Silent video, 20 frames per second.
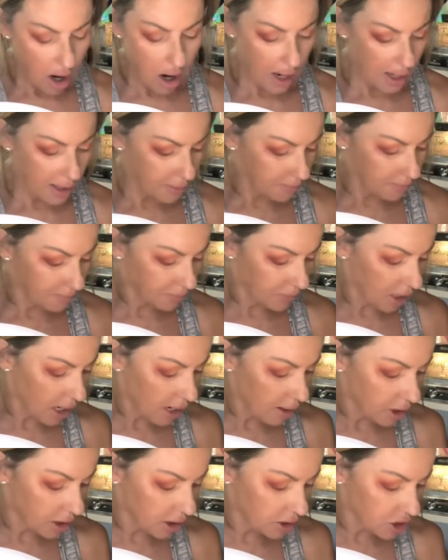All right,
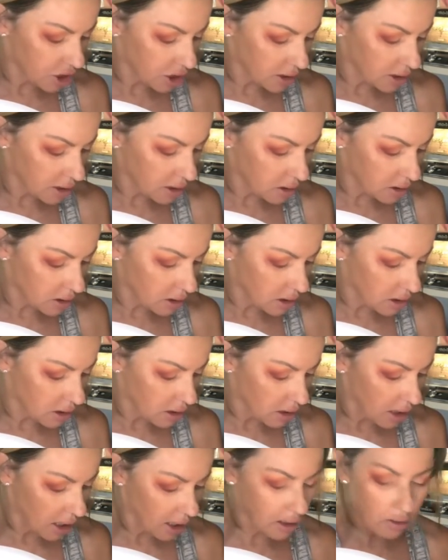I'm going to just,
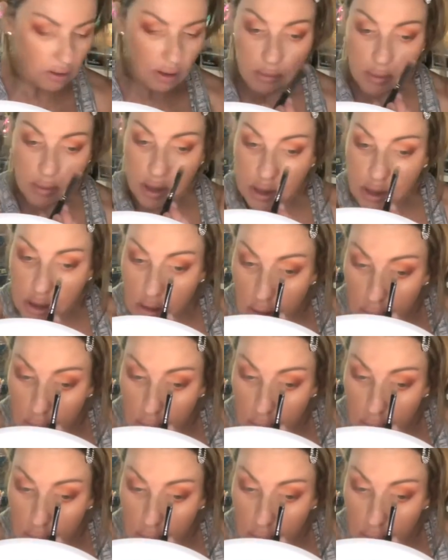I don't know what I'm going